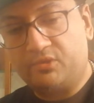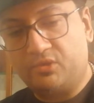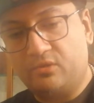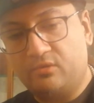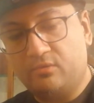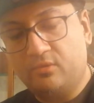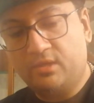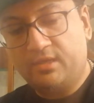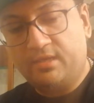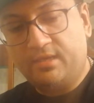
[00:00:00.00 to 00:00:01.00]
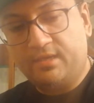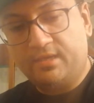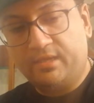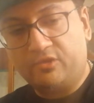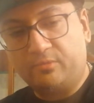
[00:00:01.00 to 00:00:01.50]
So
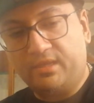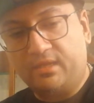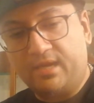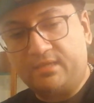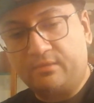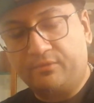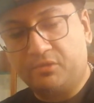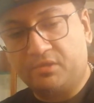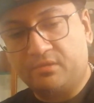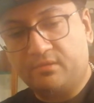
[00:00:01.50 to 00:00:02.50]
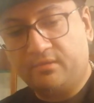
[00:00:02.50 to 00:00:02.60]
this will be the last infusion.